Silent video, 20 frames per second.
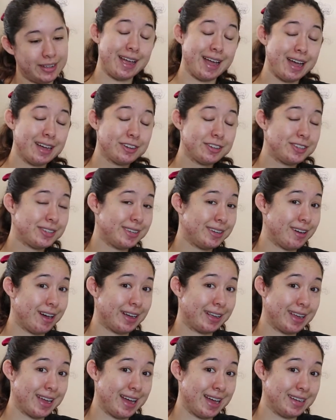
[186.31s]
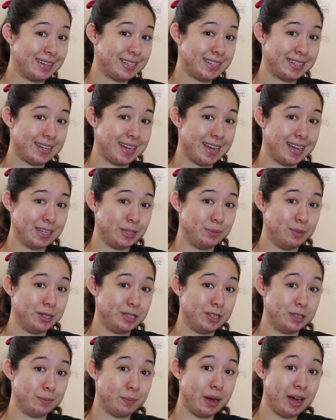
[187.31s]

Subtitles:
I actually got cast as Mrs.